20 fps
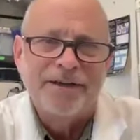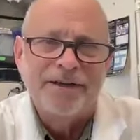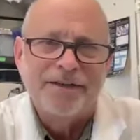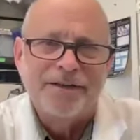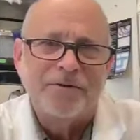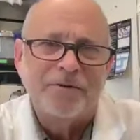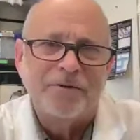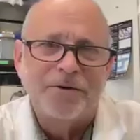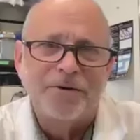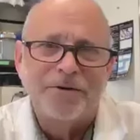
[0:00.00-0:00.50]

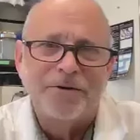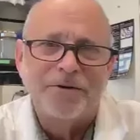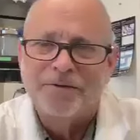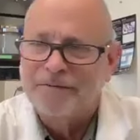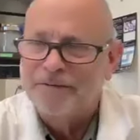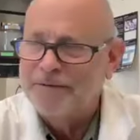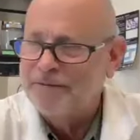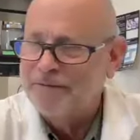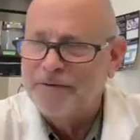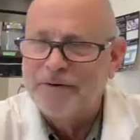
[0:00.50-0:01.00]
So if
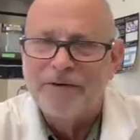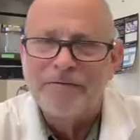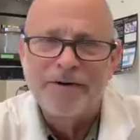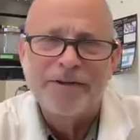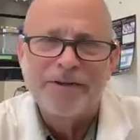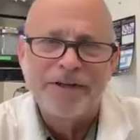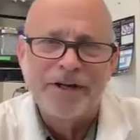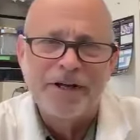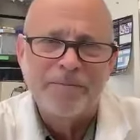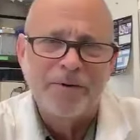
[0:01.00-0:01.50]
you're ever
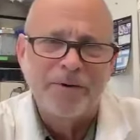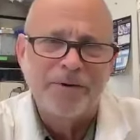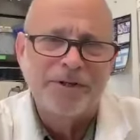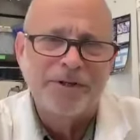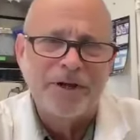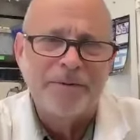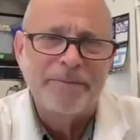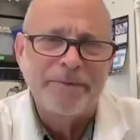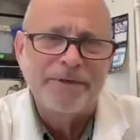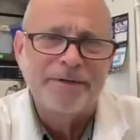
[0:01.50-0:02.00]
in the
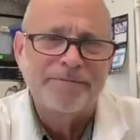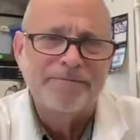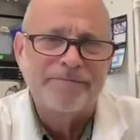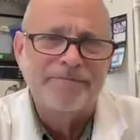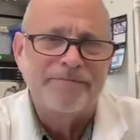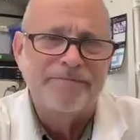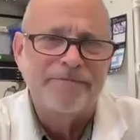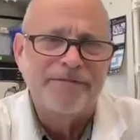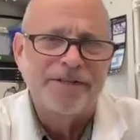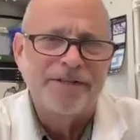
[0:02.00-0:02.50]
neighborhood, come and
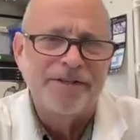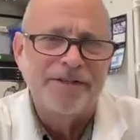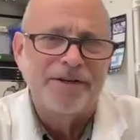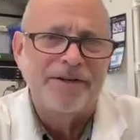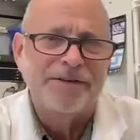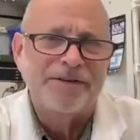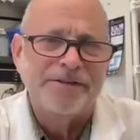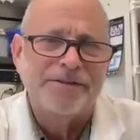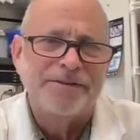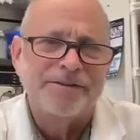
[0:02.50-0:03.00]
visit
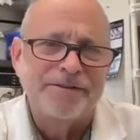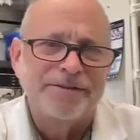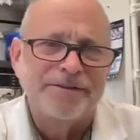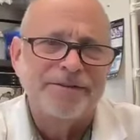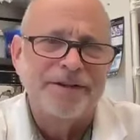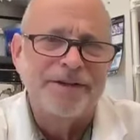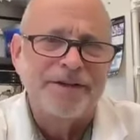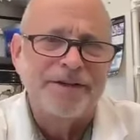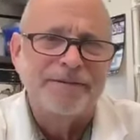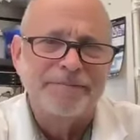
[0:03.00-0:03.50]
us.
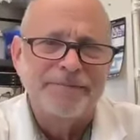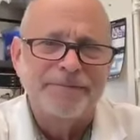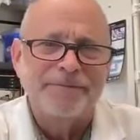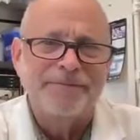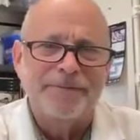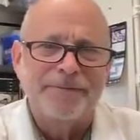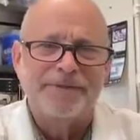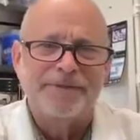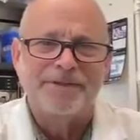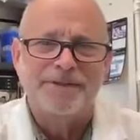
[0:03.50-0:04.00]

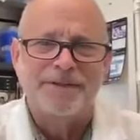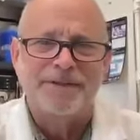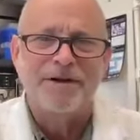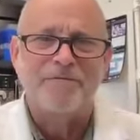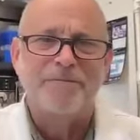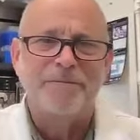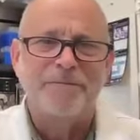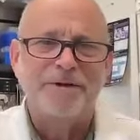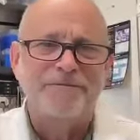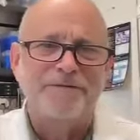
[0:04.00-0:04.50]
It's a
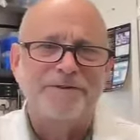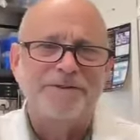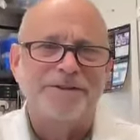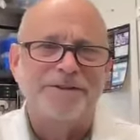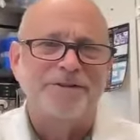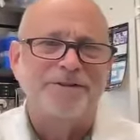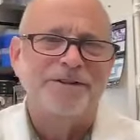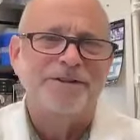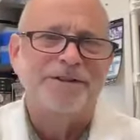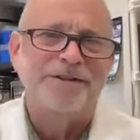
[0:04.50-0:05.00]
government
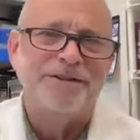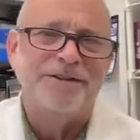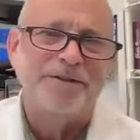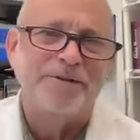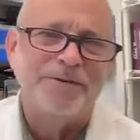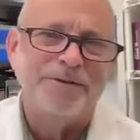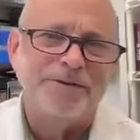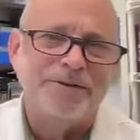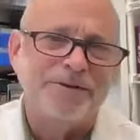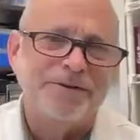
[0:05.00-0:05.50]
facility that
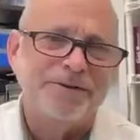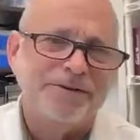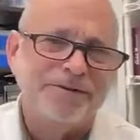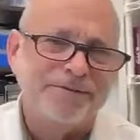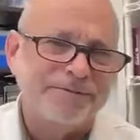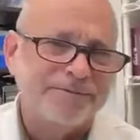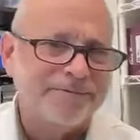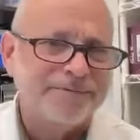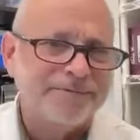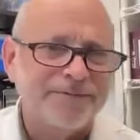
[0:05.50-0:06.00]
you can
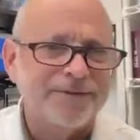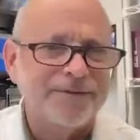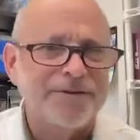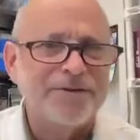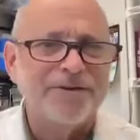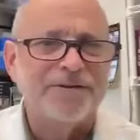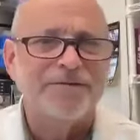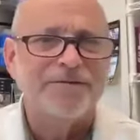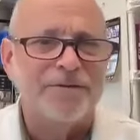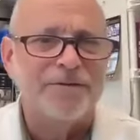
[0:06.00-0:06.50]

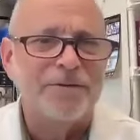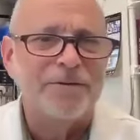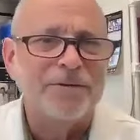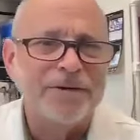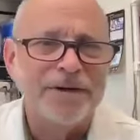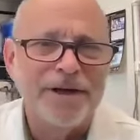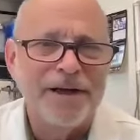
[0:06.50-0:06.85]
look through.